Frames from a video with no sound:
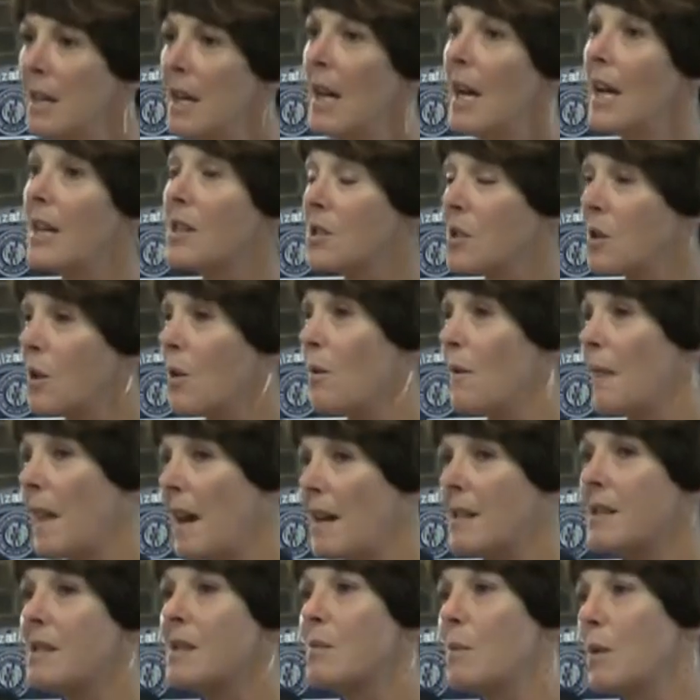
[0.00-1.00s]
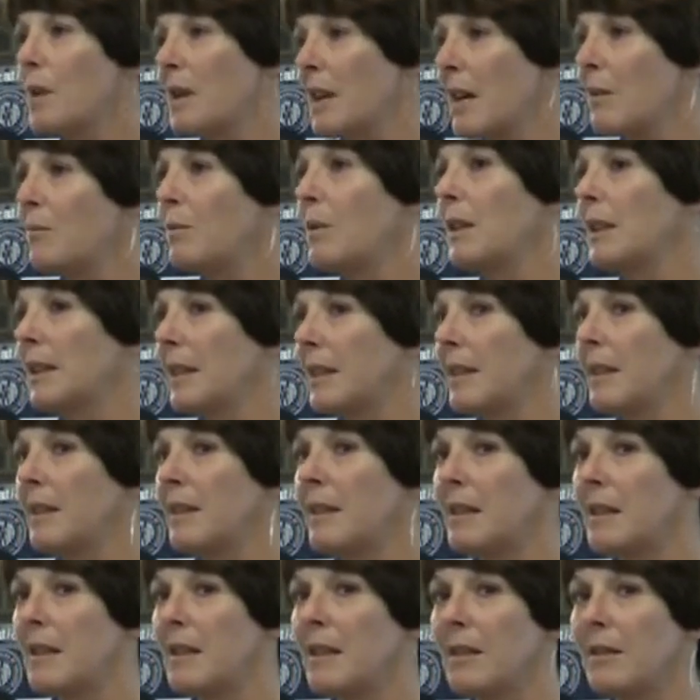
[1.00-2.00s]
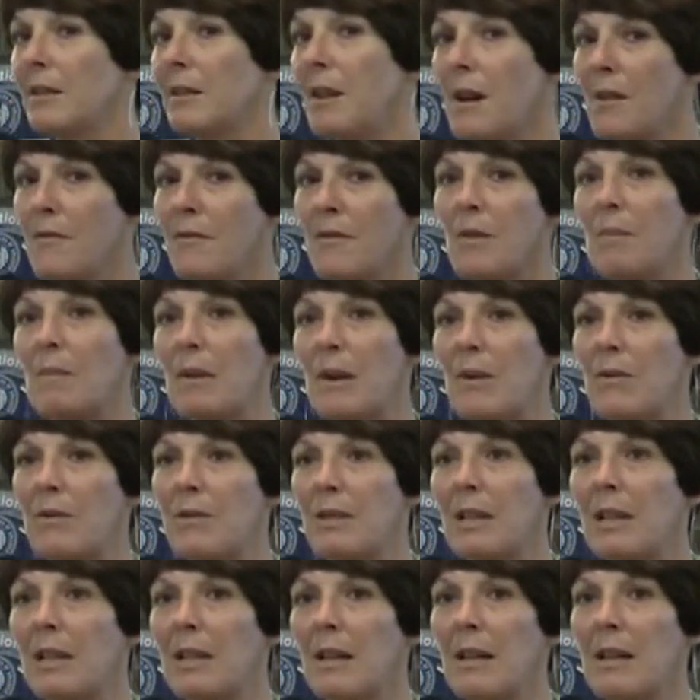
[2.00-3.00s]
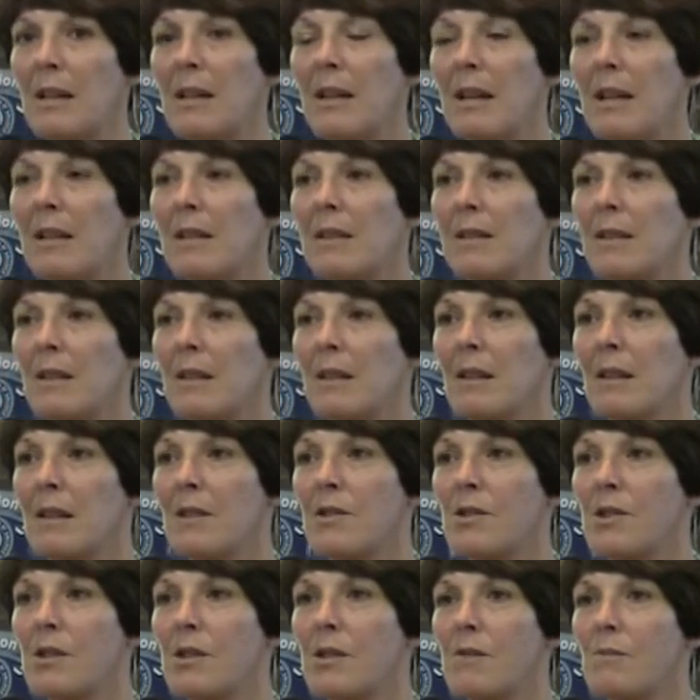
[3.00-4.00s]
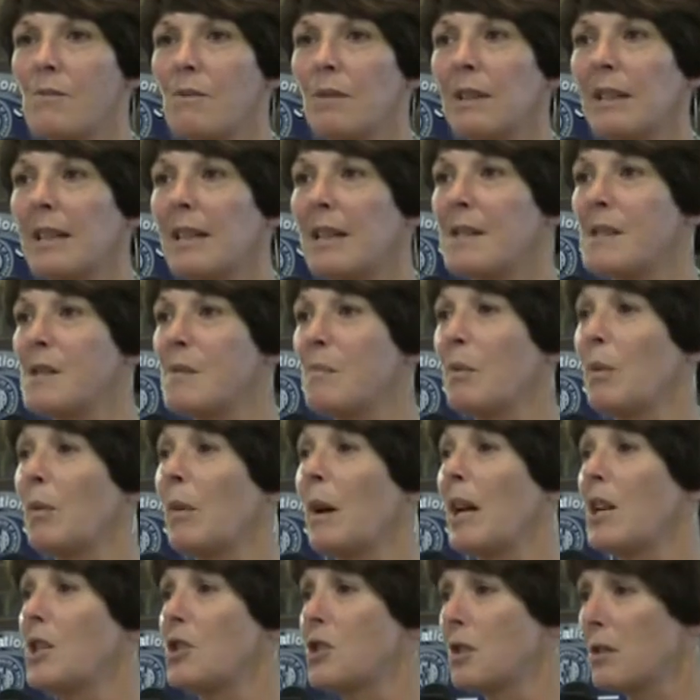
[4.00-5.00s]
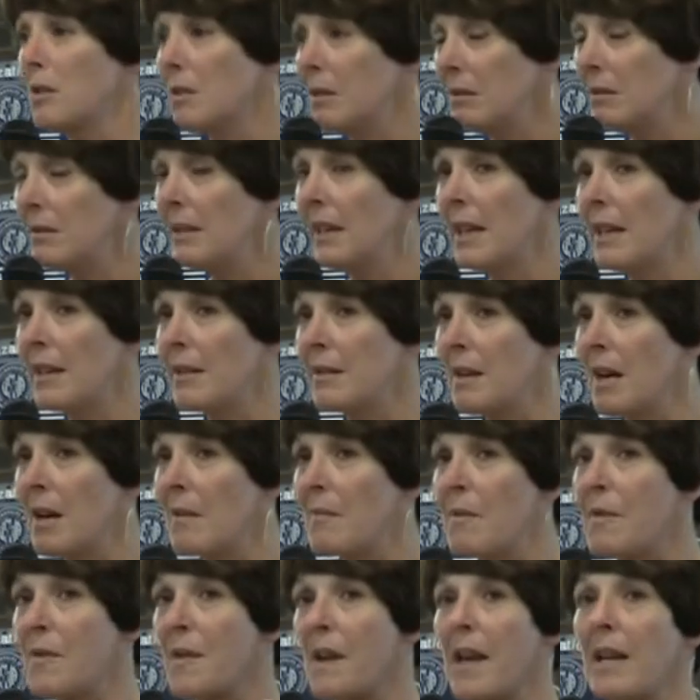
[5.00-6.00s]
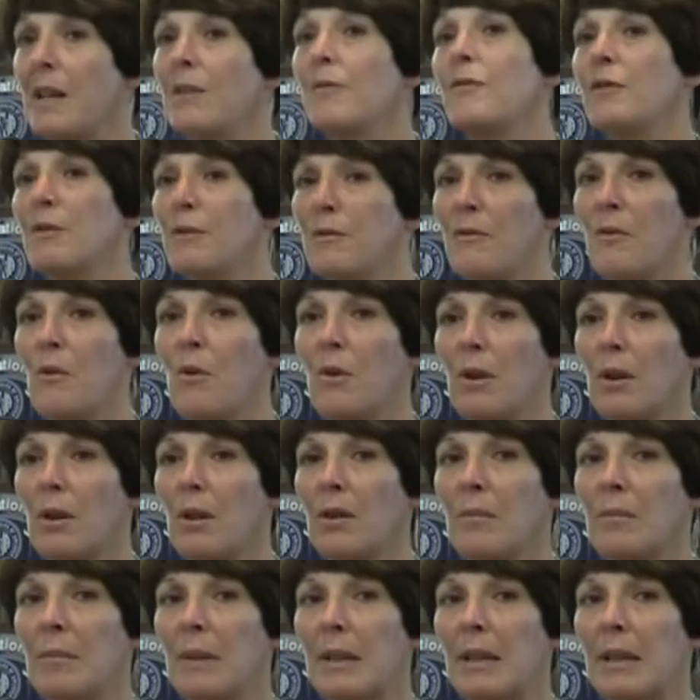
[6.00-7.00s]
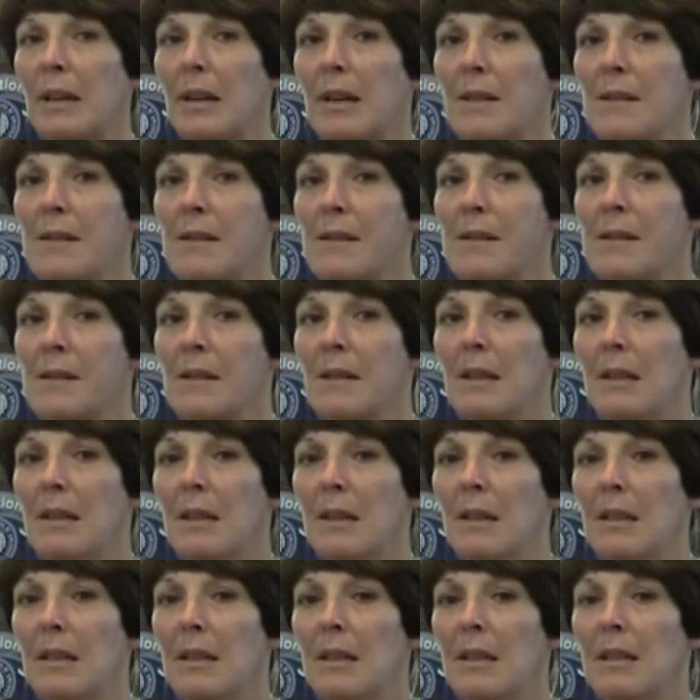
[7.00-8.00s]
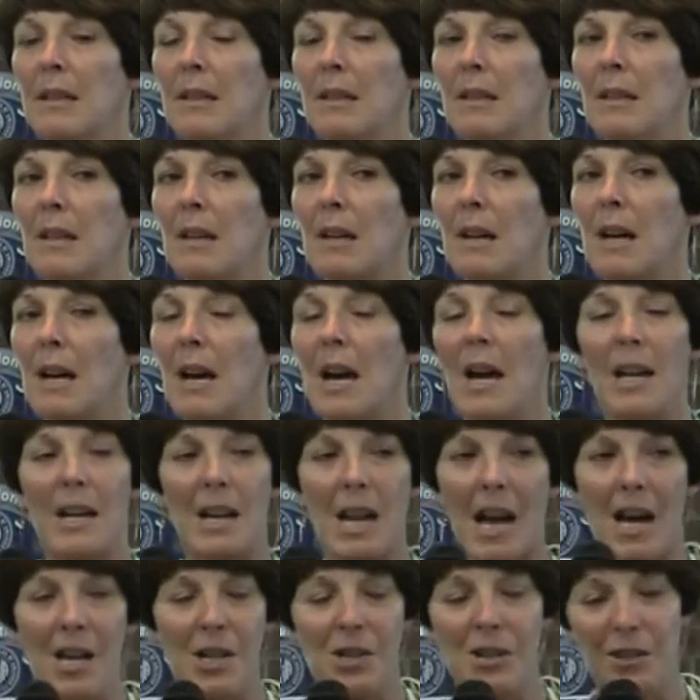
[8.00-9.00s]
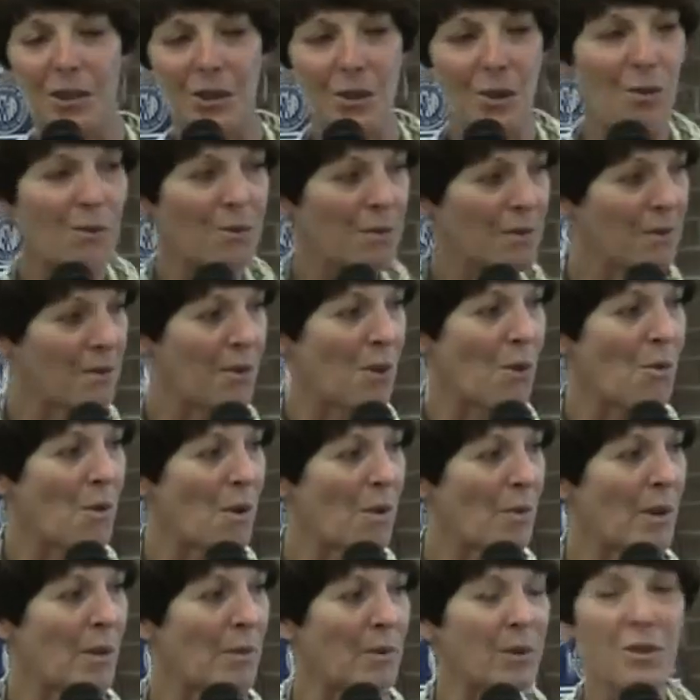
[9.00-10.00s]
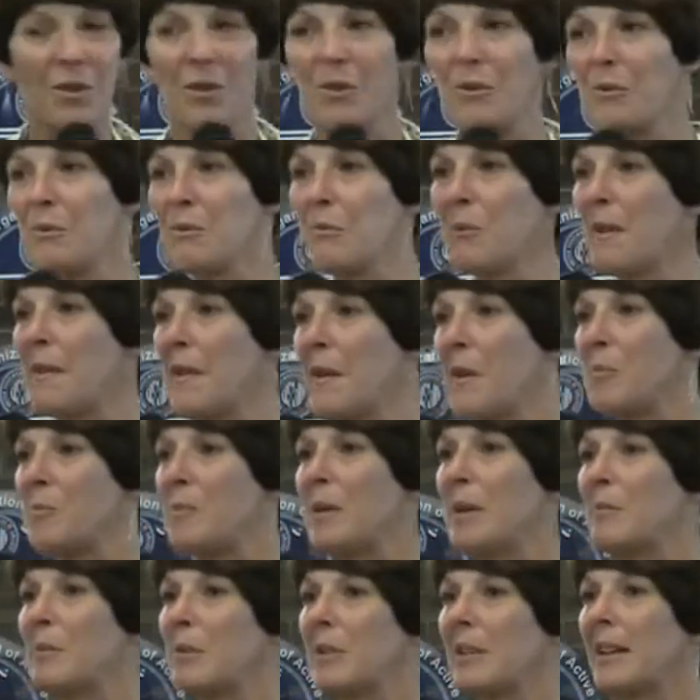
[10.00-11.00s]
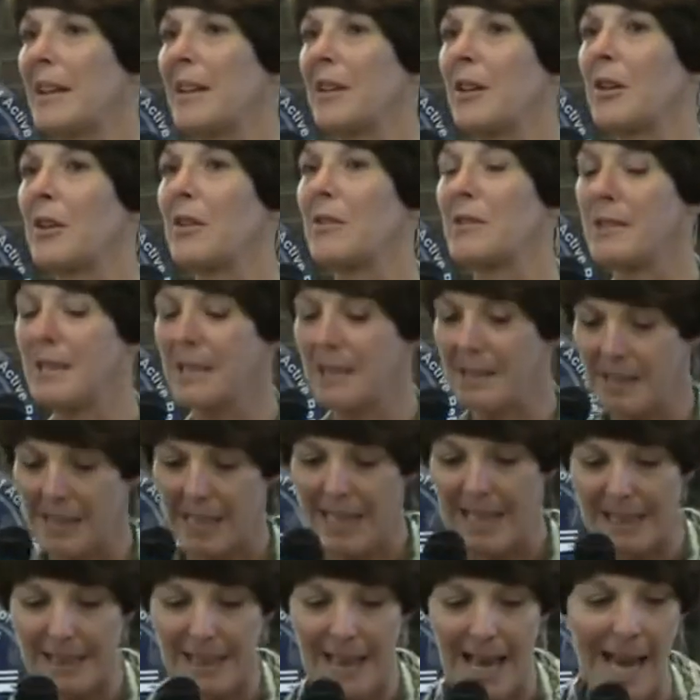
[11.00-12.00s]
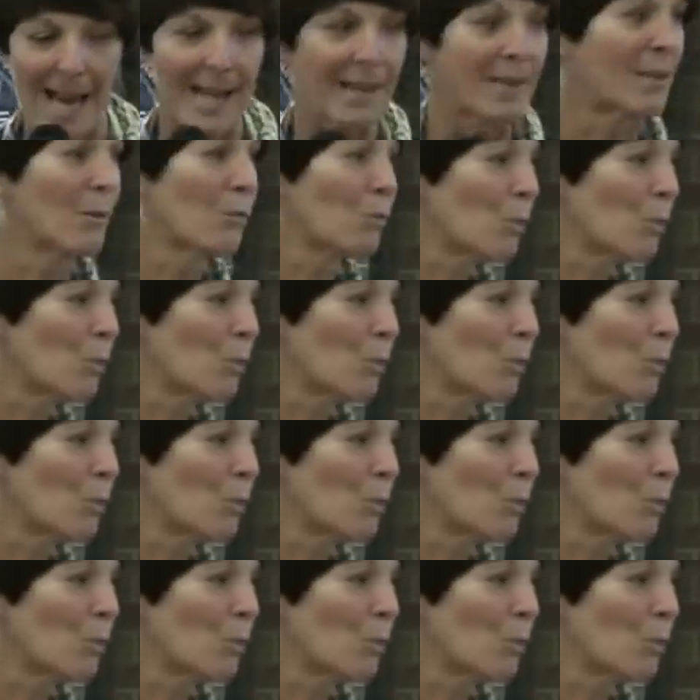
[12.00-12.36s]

And so that's what I really love about Dina, and she's really inspirational, and I'm thankful for her, because I actually don't know what we would do without people like her. Dina Ladd.